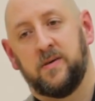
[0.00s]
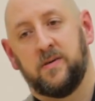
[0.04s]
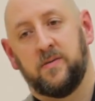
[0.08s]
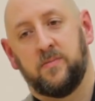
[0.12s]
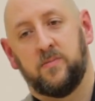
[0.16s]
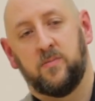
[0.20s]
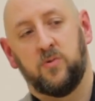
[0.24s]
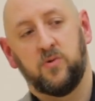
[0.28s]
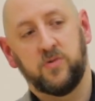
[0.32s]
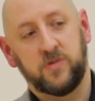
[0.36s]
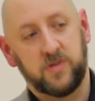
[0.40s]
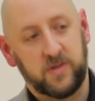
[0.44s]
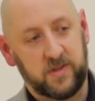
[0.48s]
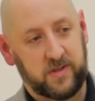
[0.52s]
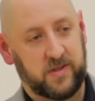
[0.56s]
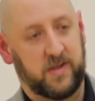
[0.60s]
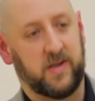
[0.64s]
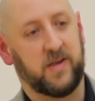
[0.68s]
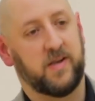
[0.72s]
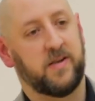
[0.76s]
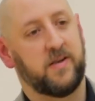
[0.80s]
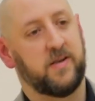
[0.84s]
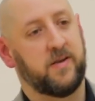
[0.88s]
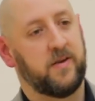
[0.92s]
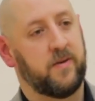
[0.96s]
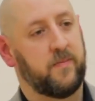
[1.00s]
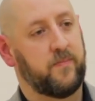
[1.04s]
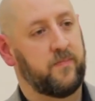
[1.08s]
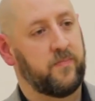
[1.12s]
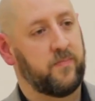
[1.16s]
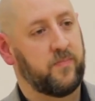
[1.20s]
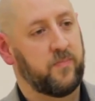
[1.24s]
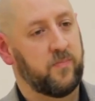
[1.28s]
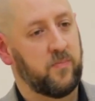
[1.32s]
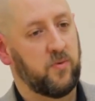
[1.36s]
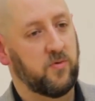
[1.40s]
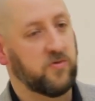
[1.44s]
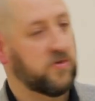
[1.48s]
Moses did.
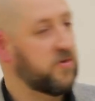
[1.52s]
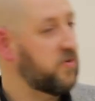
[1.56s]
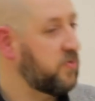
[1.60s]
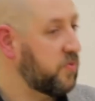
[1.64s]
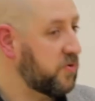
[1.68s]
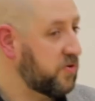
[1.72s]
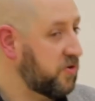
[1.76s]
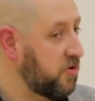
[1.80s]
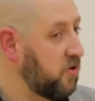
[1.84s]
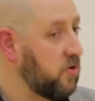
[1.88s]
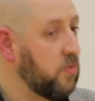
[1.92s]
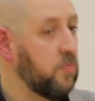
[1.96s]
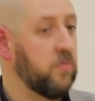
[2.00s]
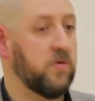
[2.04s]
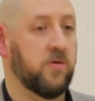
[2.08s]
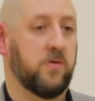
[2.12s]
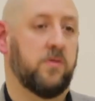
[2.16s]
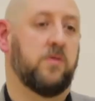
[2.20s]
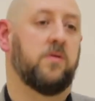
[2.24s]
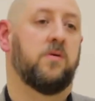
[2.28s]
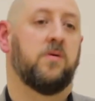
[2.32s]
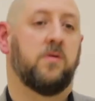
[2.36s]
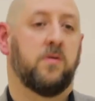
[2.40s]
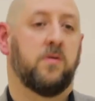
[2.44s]
Moses was human.